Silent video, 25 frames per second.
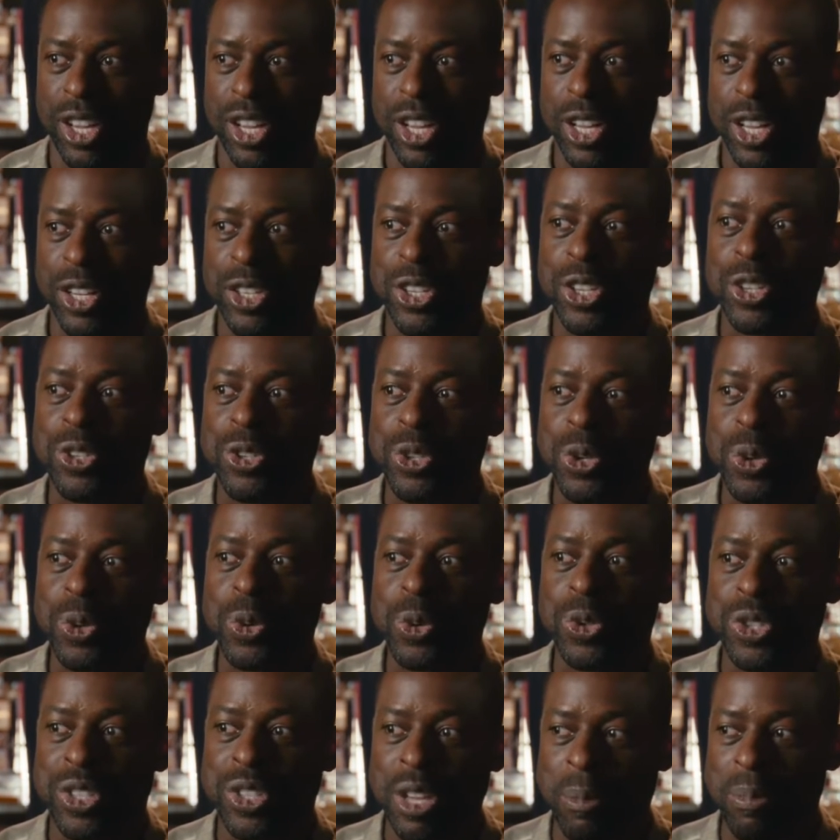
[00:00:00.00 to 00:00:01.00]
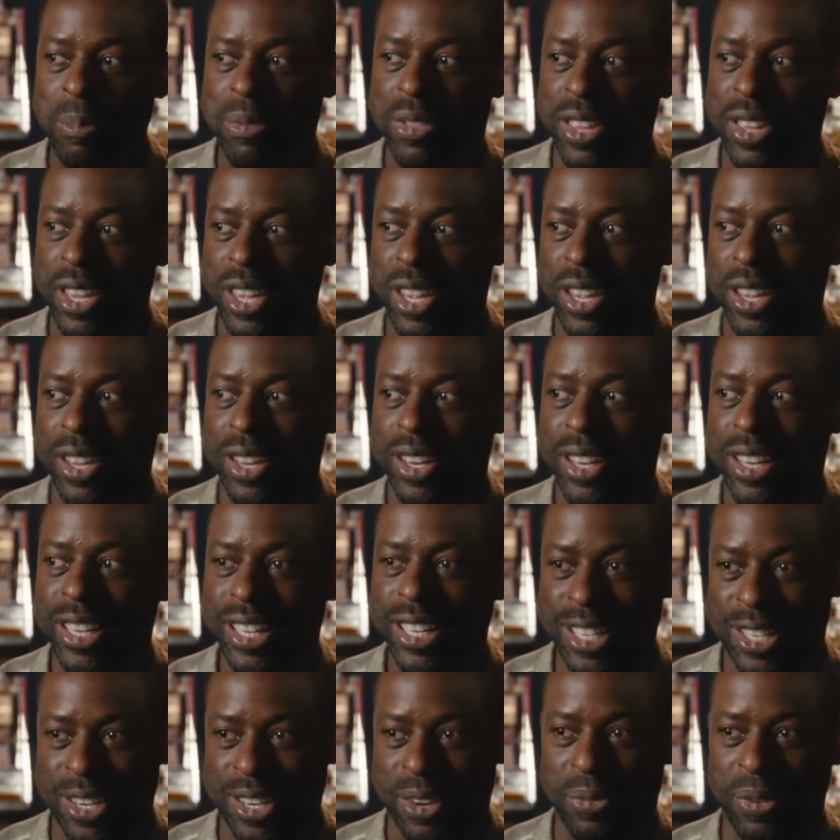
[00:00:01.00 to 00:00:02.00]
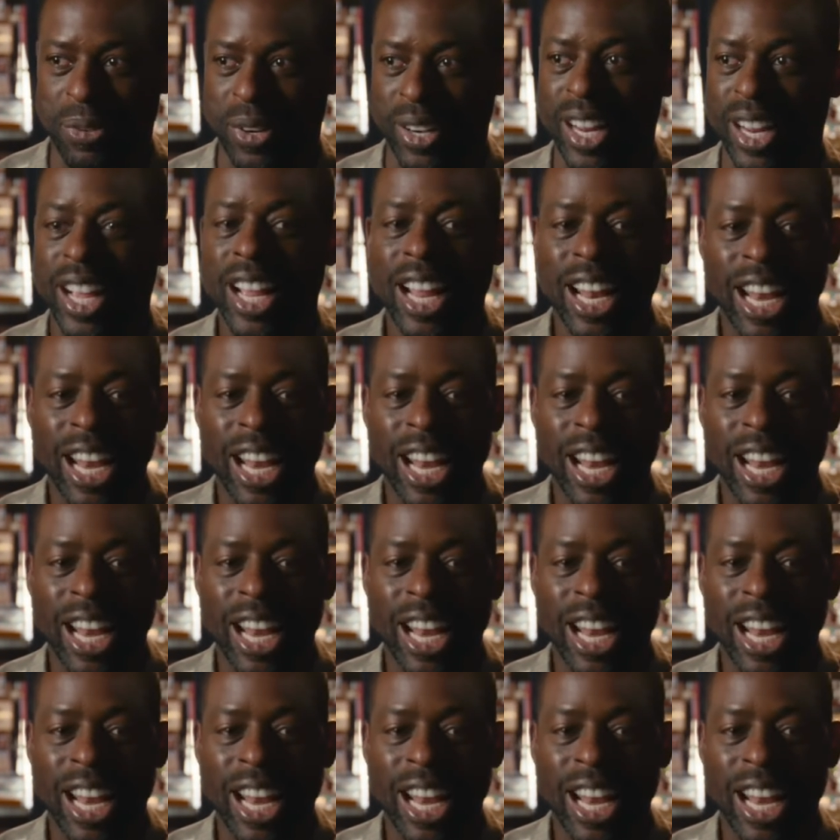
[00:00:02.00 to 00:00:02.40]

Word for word: to do something different.